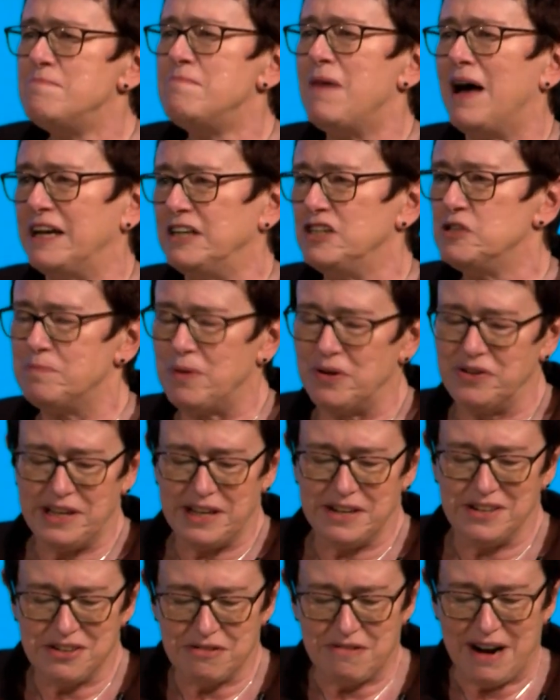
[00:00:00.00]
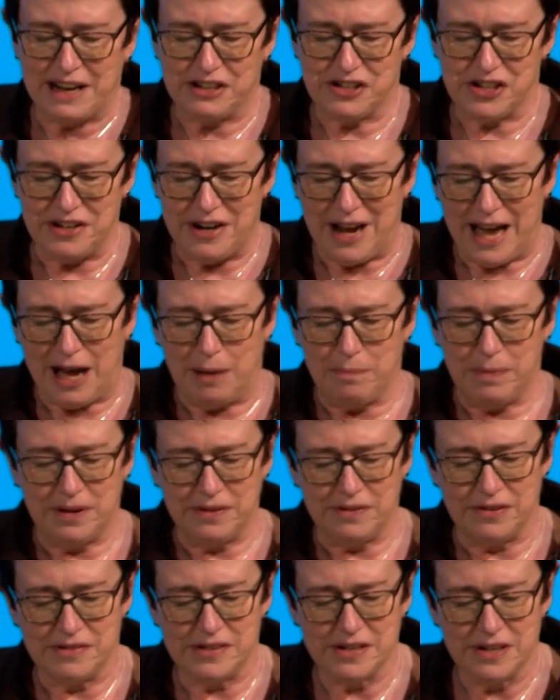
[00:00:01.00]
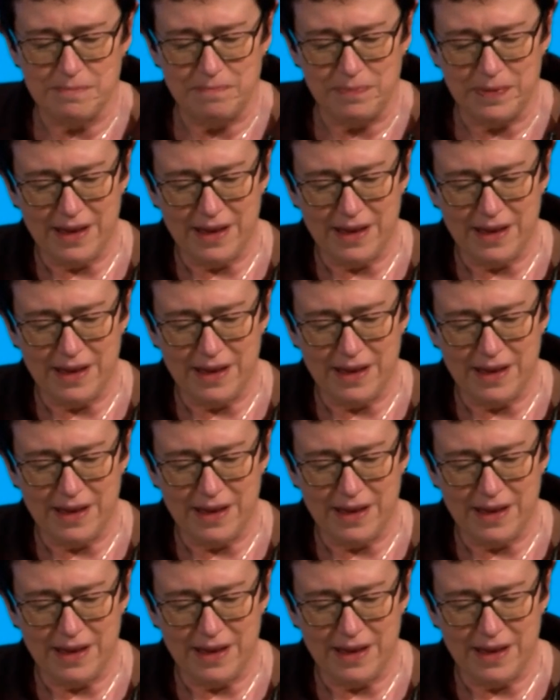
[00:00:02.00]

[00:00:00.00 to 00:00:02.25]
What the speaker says: mind-body interaction happened.